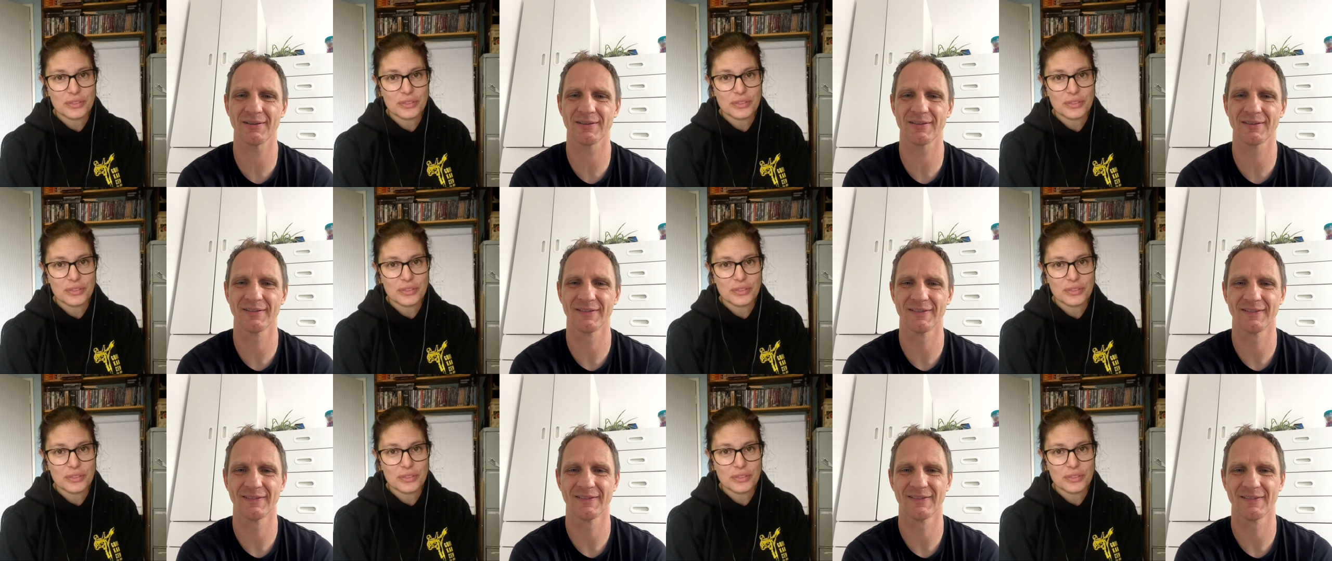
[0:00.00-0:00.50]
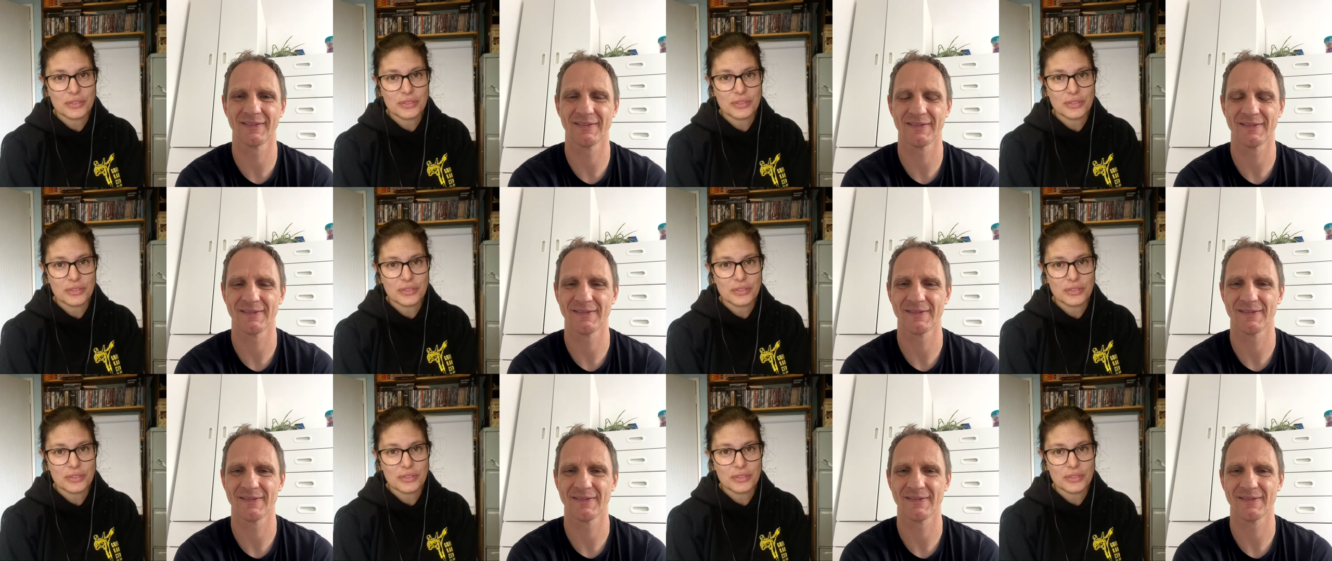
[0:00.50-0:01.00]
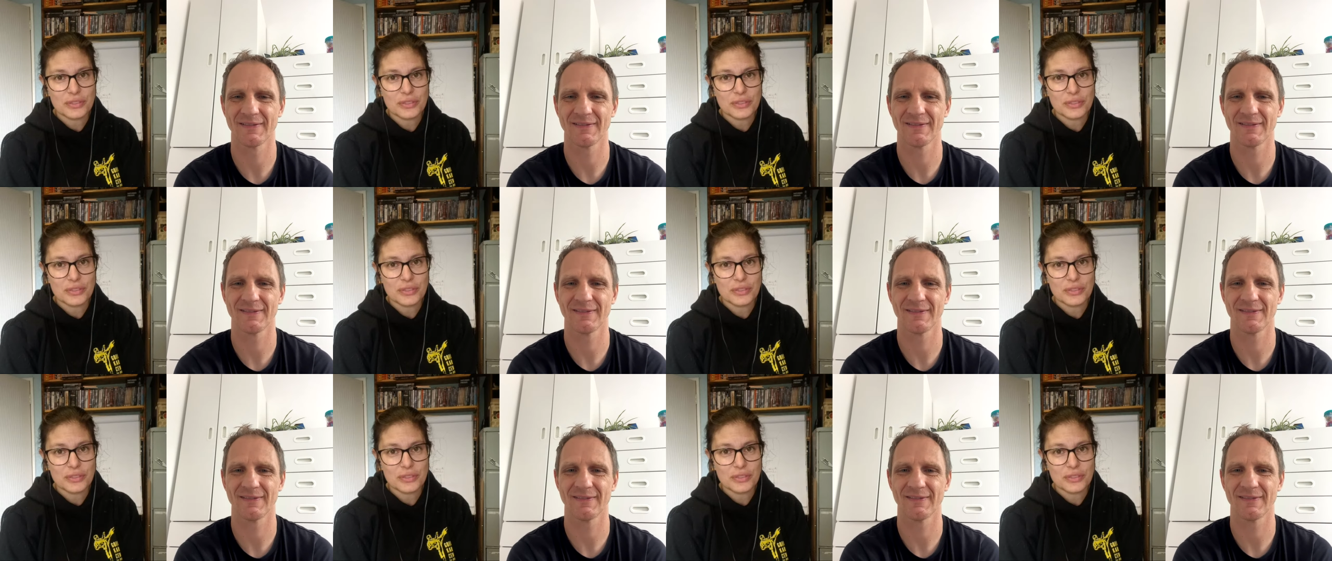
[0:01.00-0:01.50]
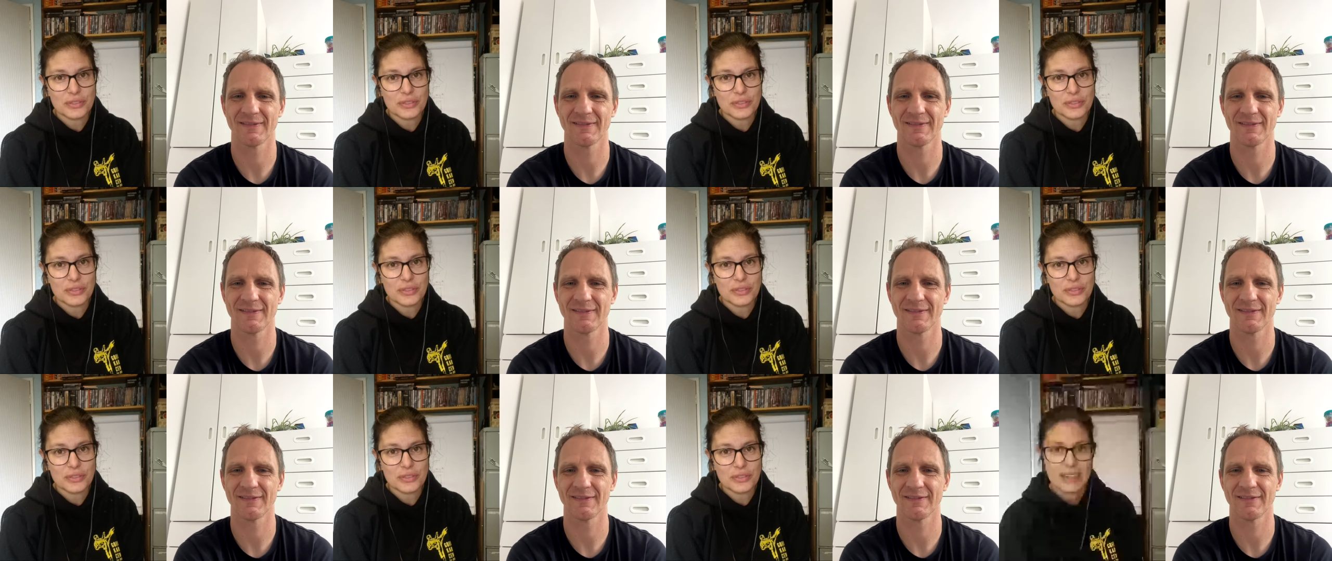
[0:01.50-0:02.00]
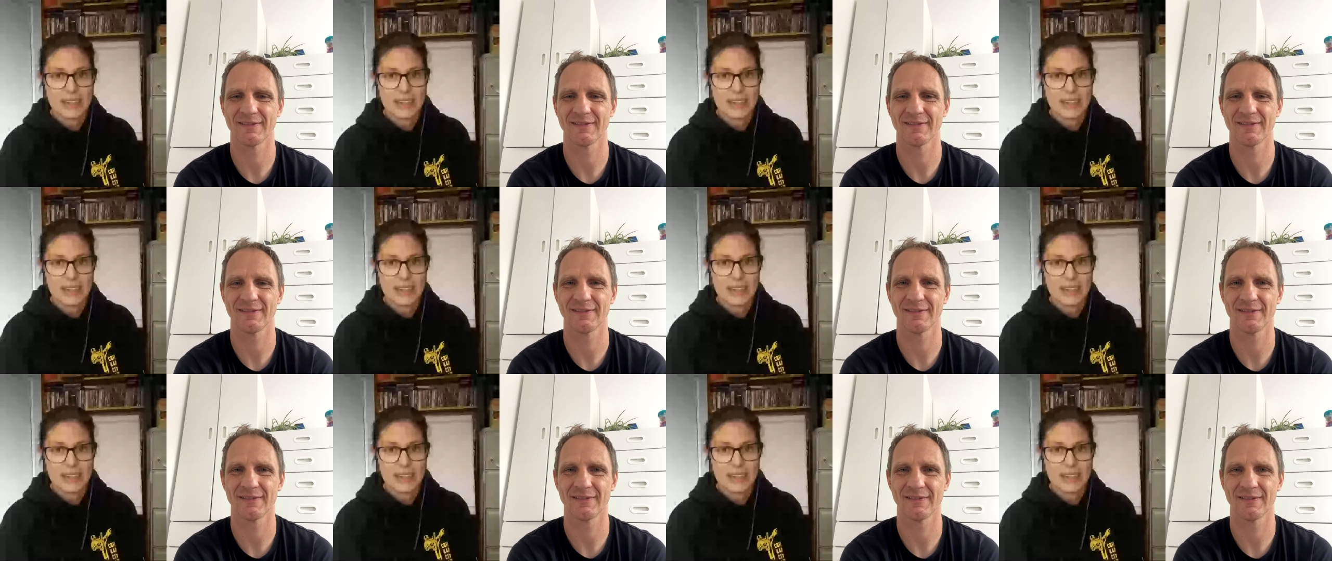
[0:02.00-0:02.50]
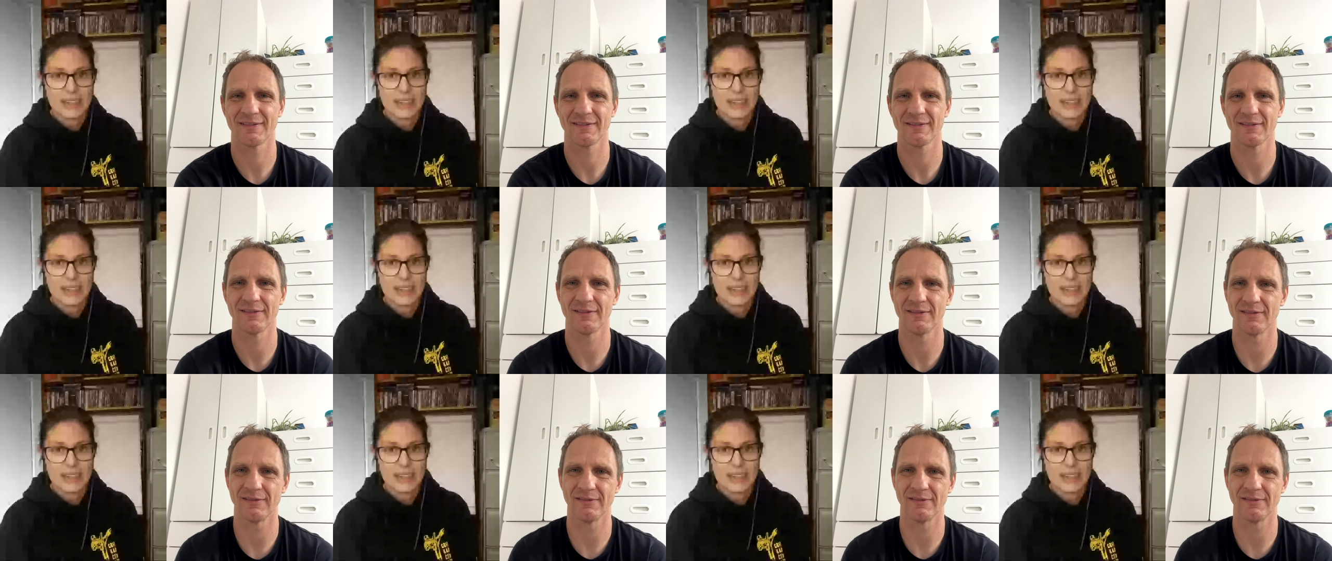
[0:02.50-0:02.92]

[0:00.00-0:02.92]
Nobody speaks.